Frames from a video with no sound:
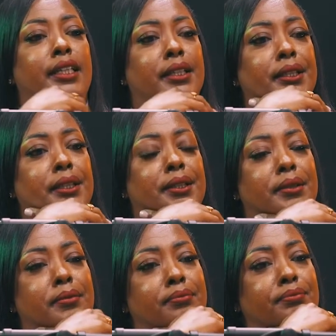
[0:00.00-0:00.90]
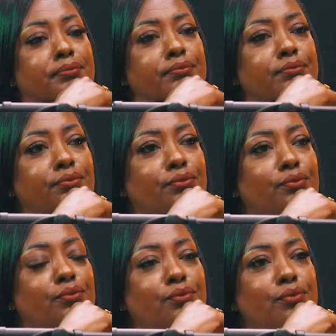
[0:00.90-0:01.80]
And um
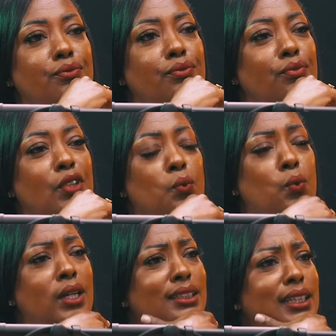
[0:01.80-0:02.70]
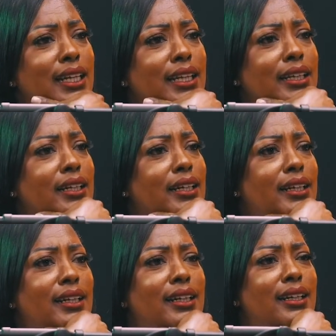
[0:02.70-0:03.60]
one day
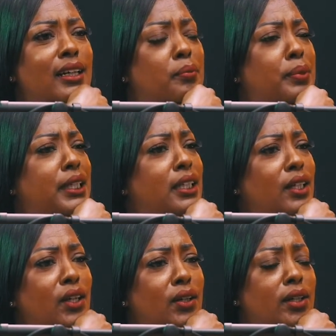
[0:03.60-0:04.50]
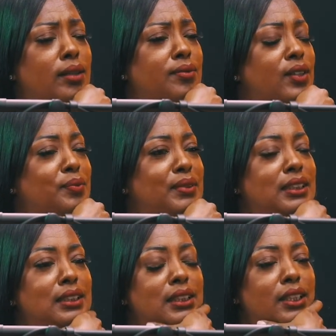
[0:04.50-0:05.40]
I'm picking her up from the
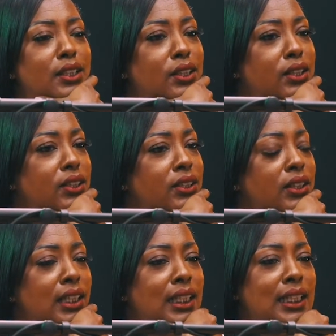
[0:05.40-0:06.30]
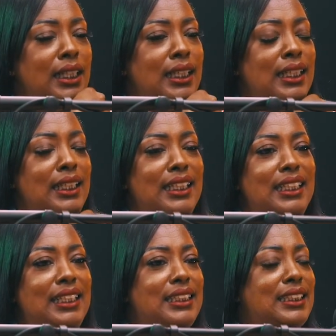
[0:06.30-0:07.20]
sitter.
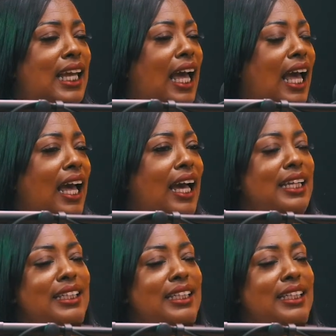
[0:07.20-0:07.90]
And this guy,